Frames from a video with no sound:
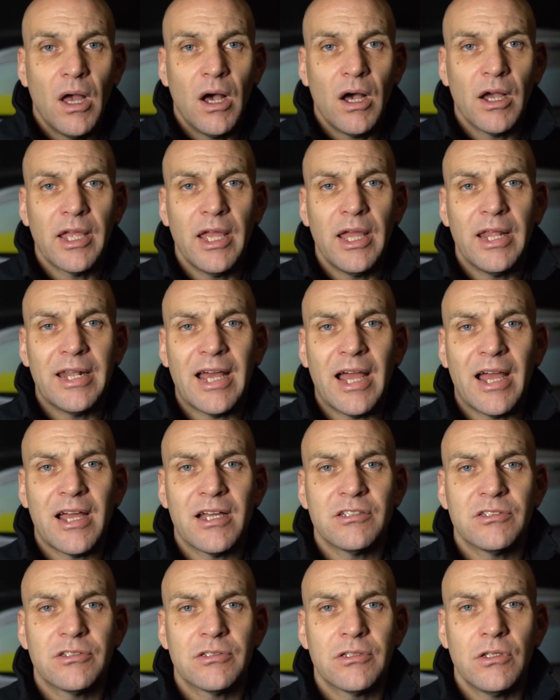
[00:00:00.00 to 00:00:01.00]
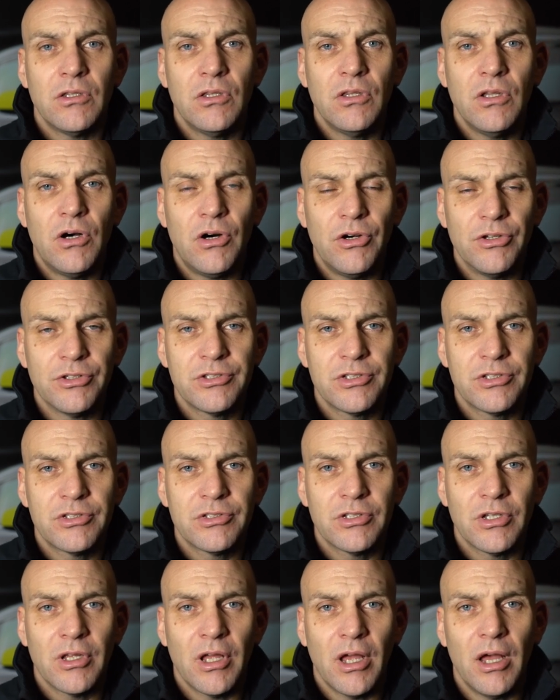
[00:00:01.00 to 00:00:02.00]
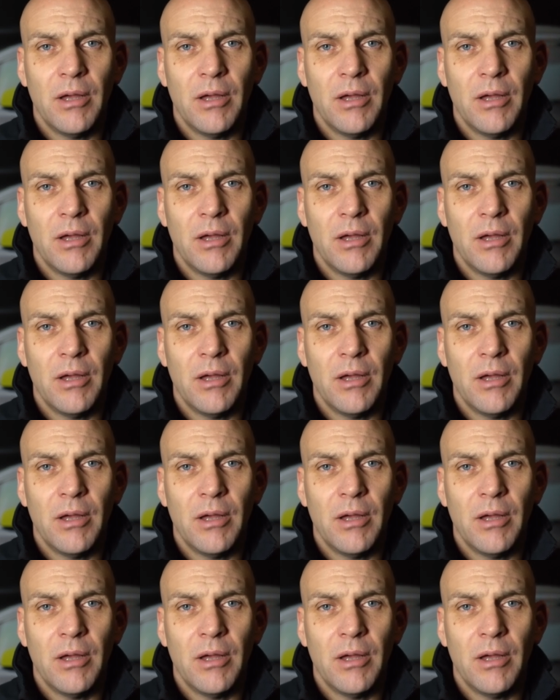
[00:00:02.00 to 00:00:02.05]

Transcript: I get asked lots